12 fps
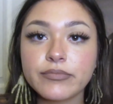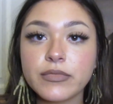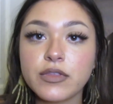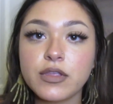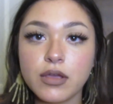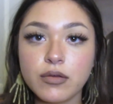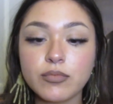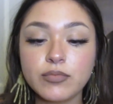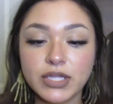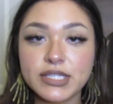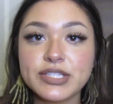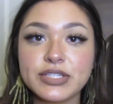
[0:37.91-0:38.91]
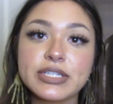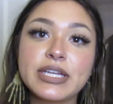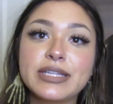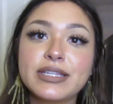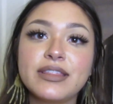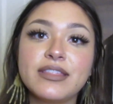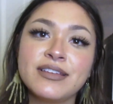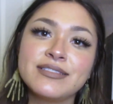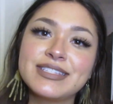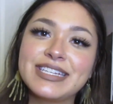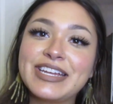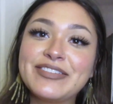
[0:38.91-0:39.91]
So let's look at the
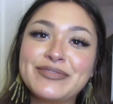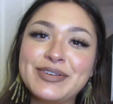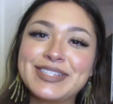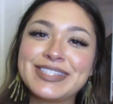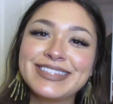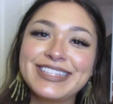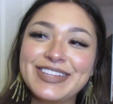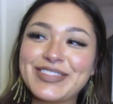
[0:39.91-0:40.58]
things that I've recently